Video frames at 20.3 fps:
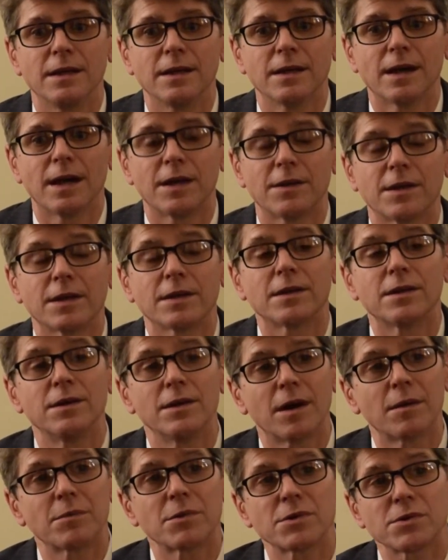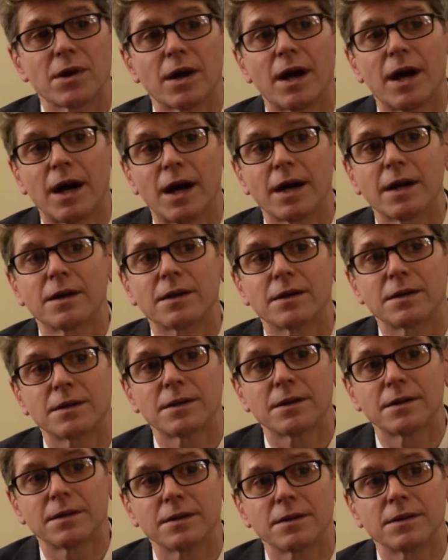I think the numbers are higher
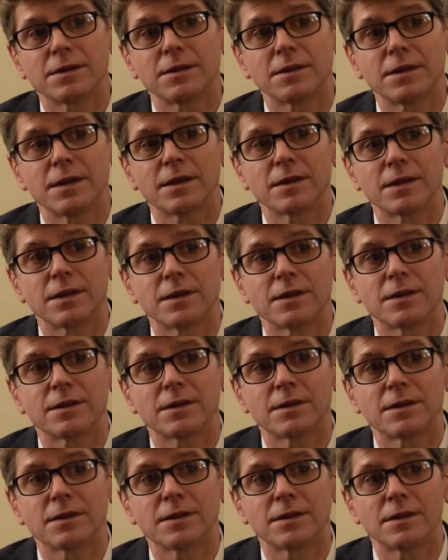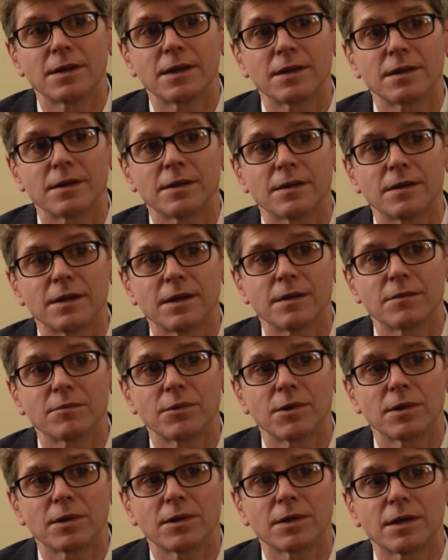than
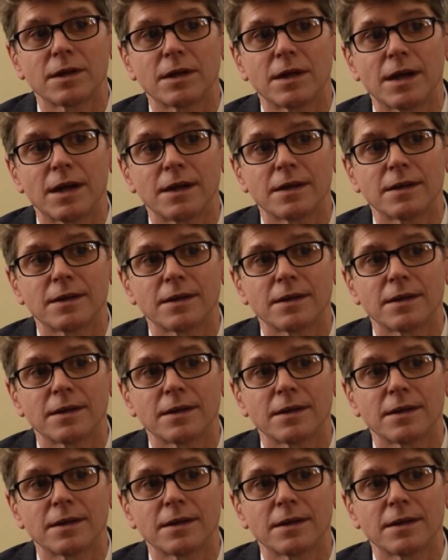we're looking at.